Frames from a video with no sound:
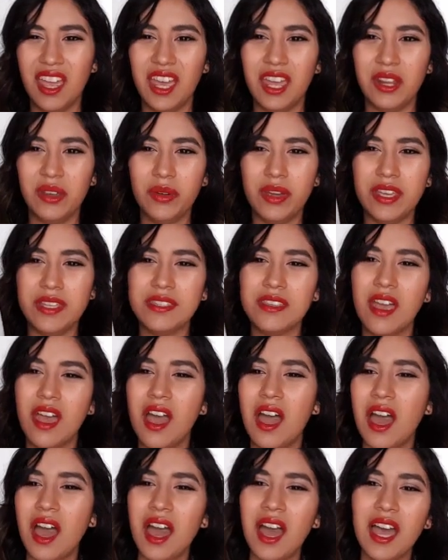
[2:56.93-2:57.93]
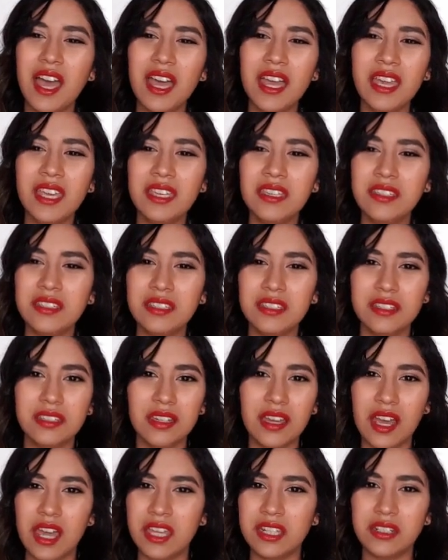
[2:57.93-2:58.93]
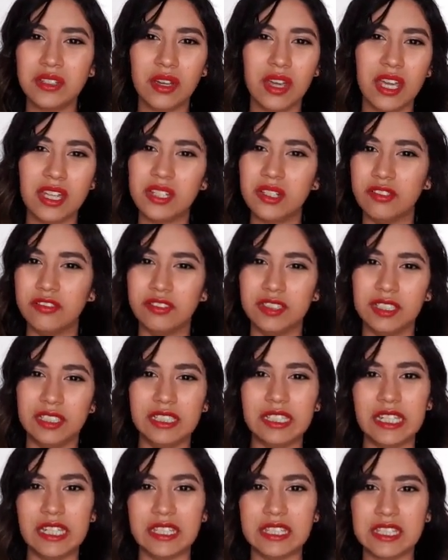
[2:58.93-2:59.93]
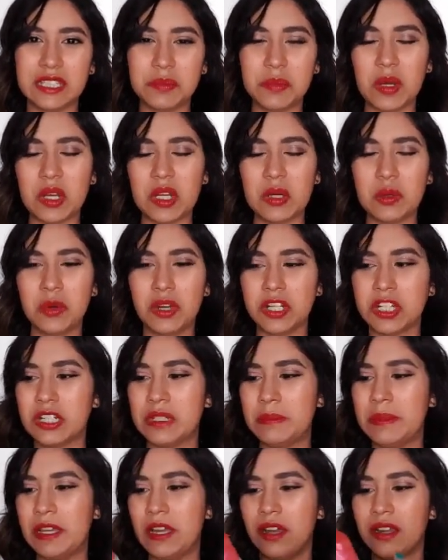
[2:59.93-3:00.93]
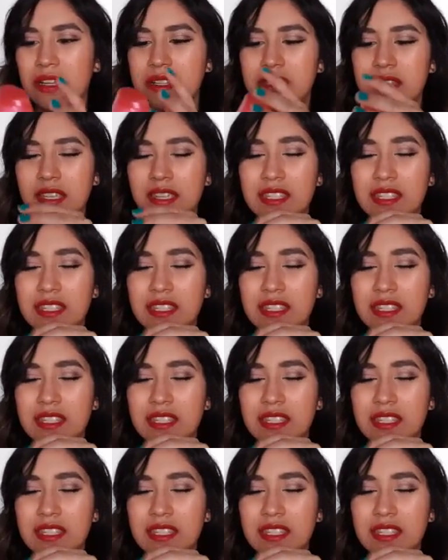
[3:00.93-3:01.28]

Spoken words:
Anyways, I don't really like this body wash, to be honest.